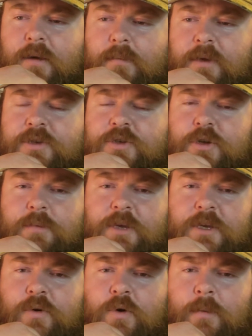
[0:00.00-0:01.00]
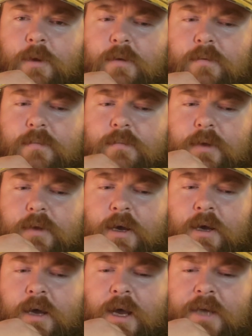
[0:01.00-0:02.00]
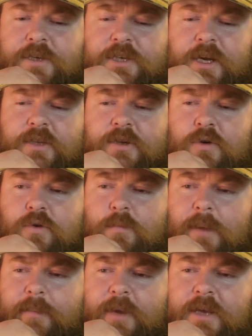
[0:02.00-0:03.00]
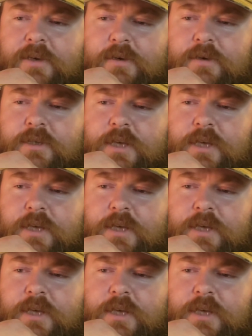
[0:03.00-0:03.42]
It should be doable. I just got to talk with my painters,